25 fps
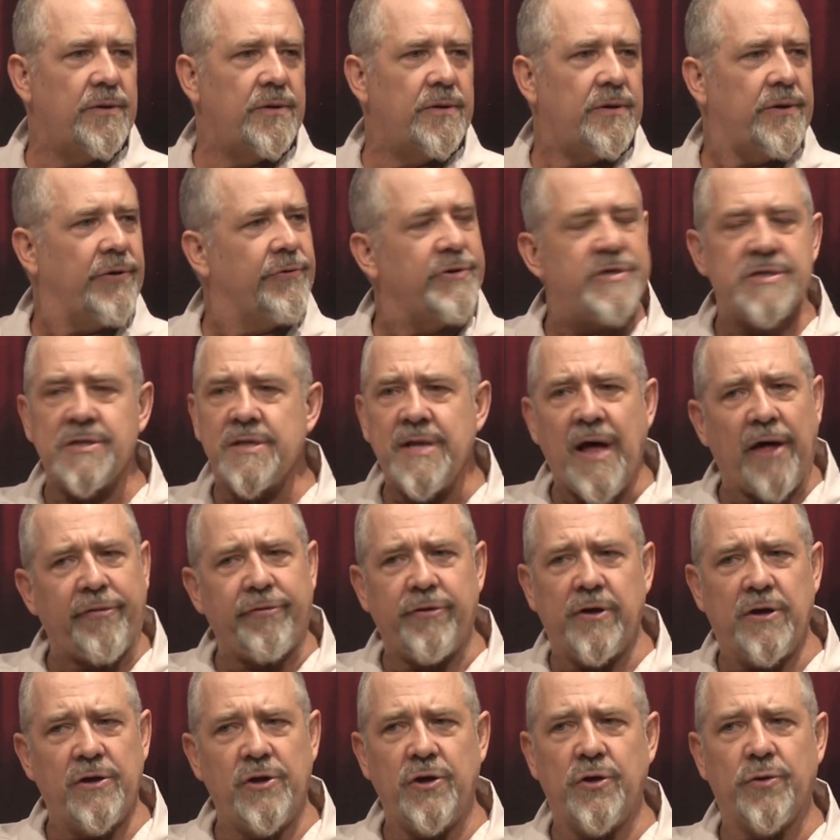There is
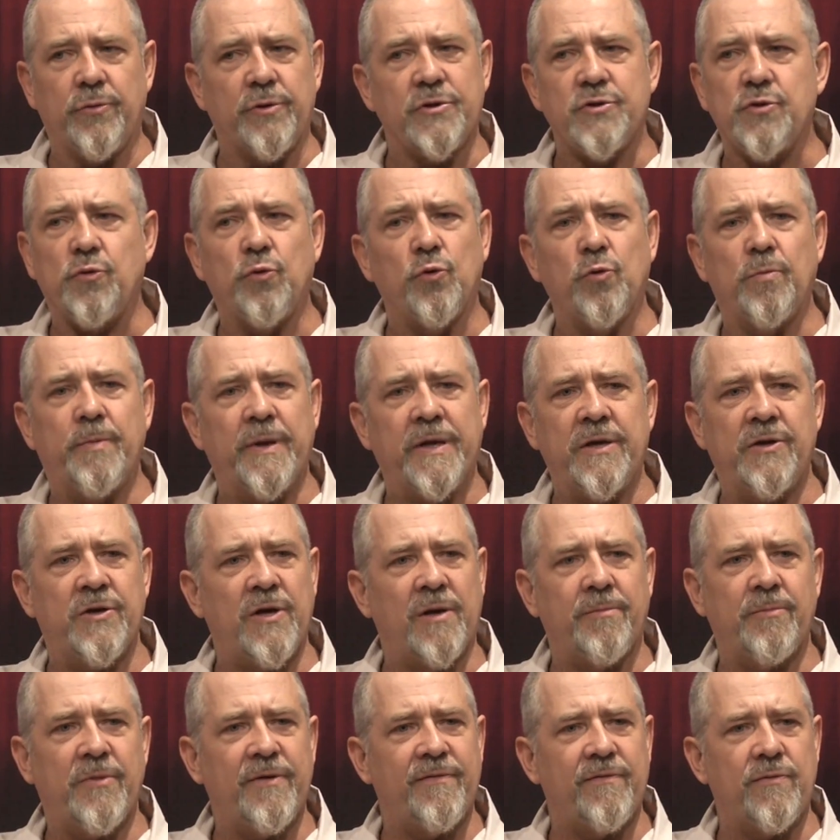nothing new. It's all been
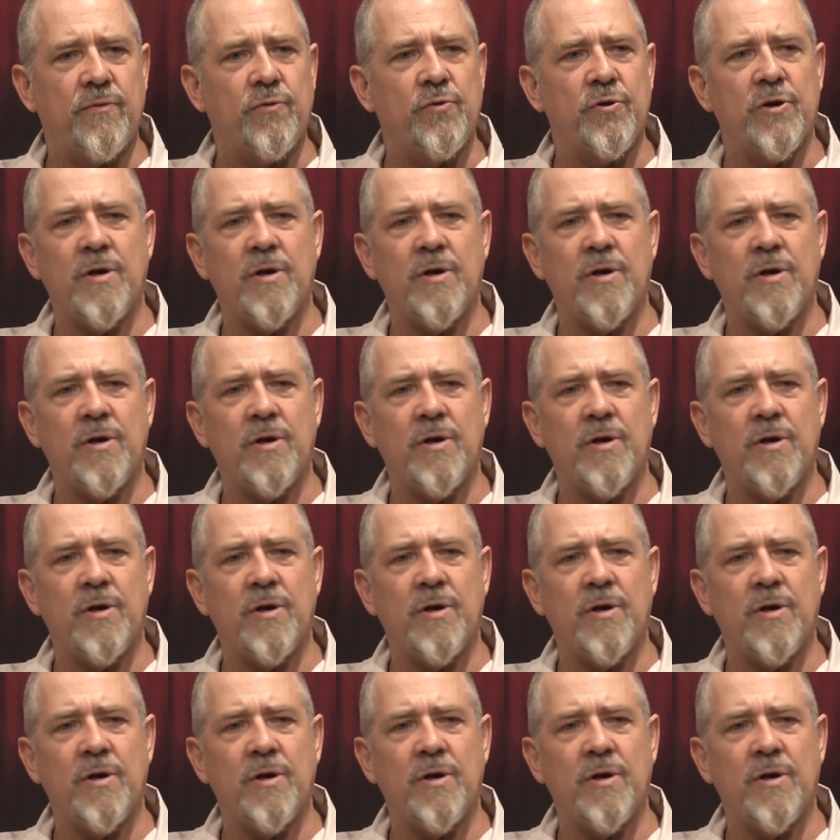done before.